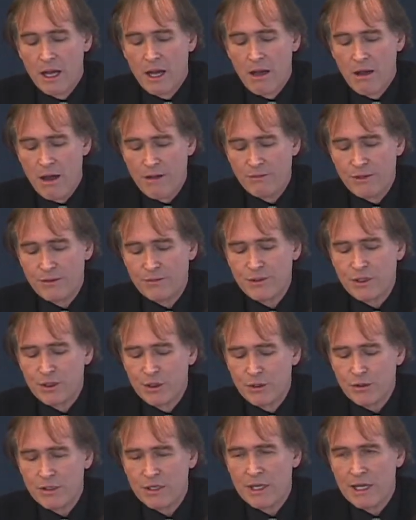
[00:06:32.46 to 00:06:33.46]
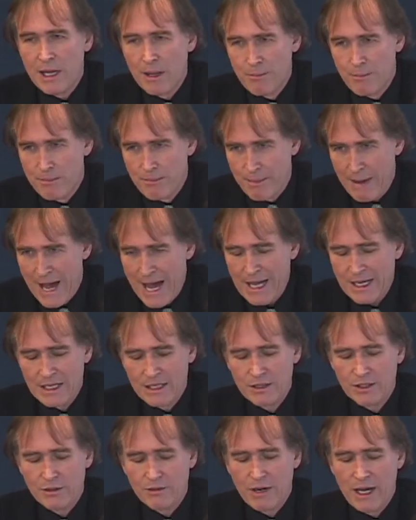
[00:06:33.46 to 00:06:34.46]
However, if you look back
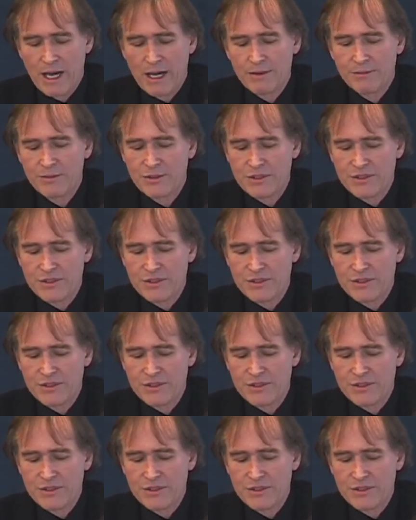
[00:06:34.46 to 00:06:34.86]
in the graph,